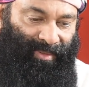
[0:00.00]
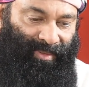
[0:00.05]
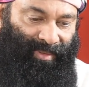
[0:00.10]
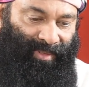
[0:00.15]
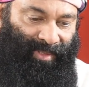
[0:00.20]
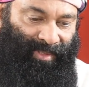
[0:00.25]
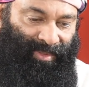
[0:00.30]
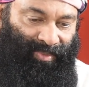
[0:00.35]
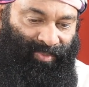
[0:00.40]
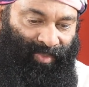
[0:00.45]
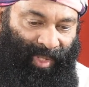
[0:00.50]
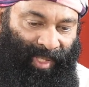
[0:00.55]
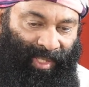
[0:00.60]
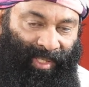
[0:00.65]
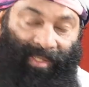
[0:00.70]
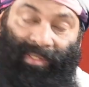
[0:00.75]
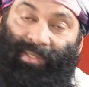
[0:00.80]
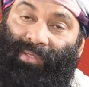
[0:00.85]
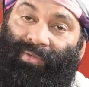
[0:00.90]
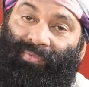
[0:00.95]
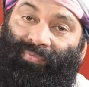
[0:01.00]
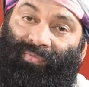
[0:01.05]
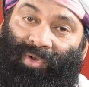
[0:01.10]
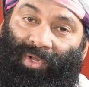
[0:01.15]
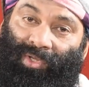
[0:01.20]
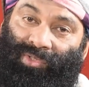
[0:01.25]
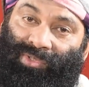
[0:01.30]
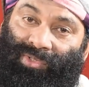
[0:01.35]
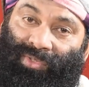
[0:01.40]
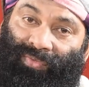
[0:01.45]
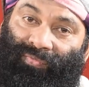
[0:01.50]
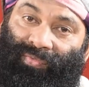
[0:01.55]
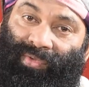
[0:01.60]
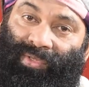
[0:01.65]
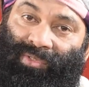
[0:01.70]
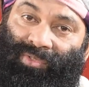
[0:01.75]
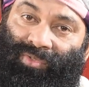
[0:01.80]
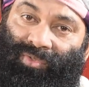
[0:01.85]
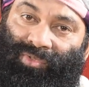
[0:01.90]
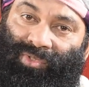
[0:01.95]
is my
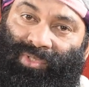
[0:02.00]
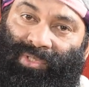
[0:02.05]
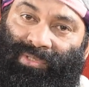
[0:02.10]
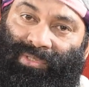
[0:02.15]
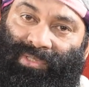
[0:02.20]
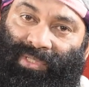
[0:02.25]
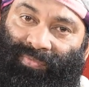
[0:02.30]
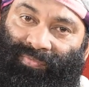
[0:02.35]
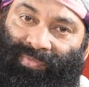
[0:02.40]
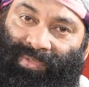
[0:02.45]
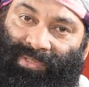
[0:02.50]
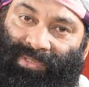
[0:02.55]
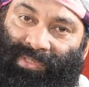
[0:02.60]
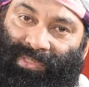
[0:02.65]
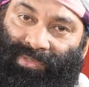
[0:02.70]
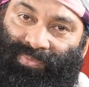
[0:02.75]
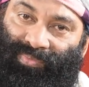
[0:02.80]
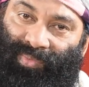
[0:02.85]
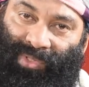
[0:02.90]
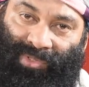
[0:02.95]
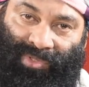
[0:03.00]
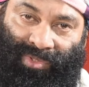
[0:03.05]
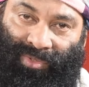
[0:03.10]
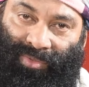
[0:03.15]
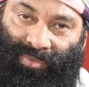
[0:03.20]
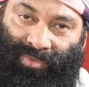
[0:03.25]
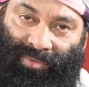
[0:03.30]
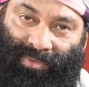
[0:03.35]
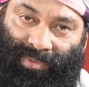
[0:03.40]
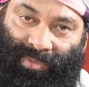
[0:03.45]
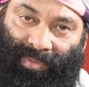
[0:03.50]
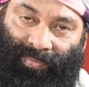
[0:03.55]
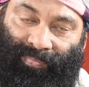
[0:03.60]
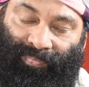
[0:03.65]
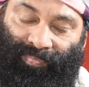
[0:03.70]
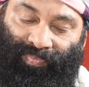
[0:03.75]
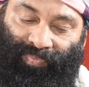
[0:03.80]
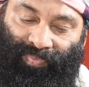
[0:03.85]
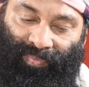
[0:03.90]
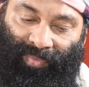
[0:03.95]
philosophy, social service is my truth,
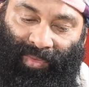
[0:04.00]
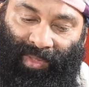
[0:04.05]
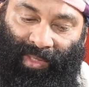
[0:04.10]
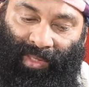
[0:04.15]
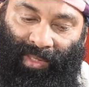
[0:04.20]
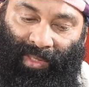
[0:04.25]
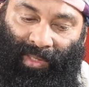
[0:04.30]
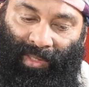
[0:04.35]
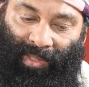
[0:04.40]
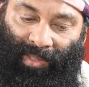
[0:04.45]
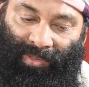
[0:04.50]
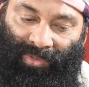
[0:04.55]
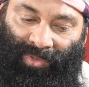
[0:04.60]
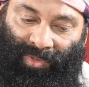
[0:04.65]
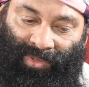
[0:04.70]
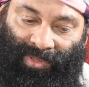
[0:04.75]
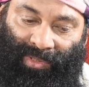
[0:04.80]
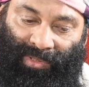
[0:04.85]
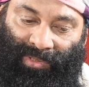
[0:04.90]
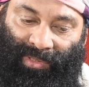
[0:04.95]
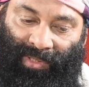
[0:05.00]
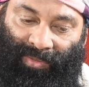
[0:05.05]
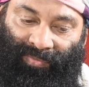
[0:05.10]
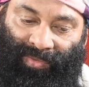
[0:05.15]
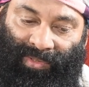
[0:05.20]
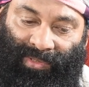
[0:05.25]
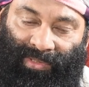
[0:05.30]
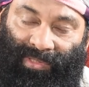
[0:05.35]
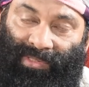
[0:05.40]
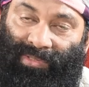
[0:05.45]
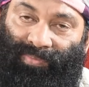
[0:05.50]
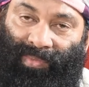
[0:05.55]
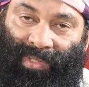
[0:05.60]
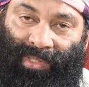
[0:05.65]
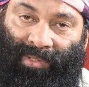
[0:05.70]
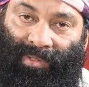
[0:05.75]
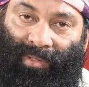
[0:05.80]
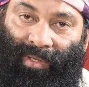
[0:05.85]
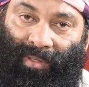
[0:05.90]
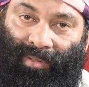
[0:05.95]
social service is my
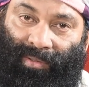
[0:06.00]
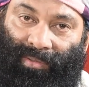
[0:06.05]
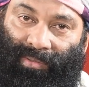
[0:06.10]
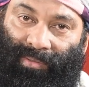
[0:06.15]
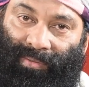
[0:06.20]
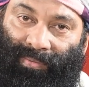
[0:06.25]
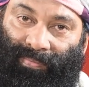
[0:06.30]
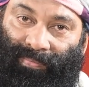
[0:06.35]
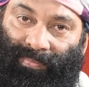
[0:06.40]
God.